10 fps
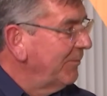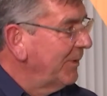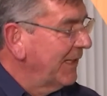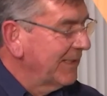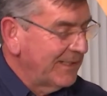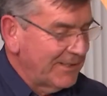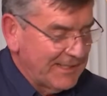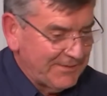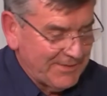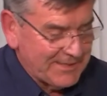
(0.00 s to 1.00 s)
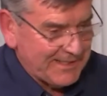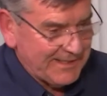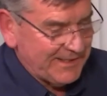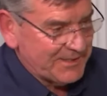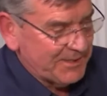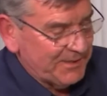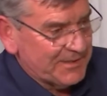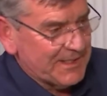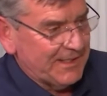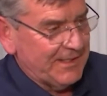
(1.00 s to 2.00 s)
Well, they don't have to take their
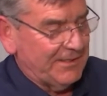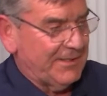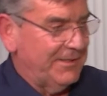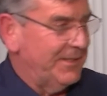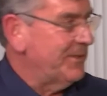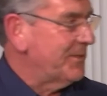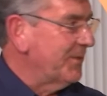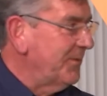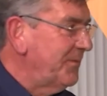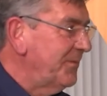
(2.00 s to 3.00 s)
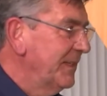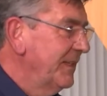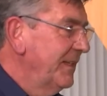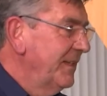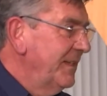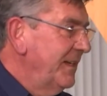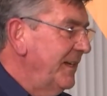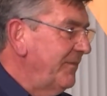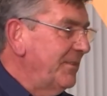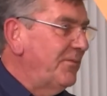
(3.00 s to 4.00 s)
shoes, and they're not going to sort of
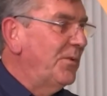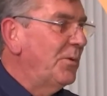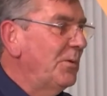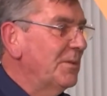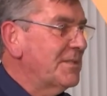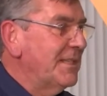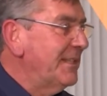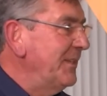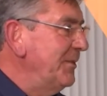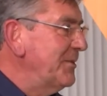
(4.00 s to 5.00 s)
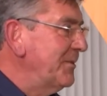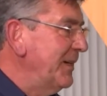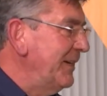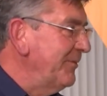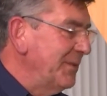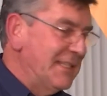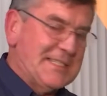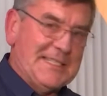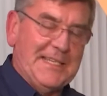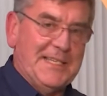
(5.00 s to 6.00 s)
have the falls that they used to have on the
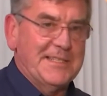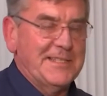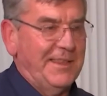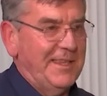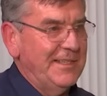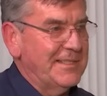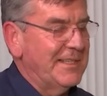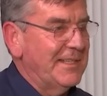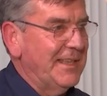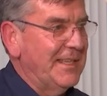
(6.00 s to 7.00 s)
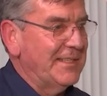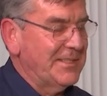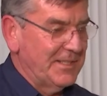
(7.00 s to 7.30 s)
stairs and things like that.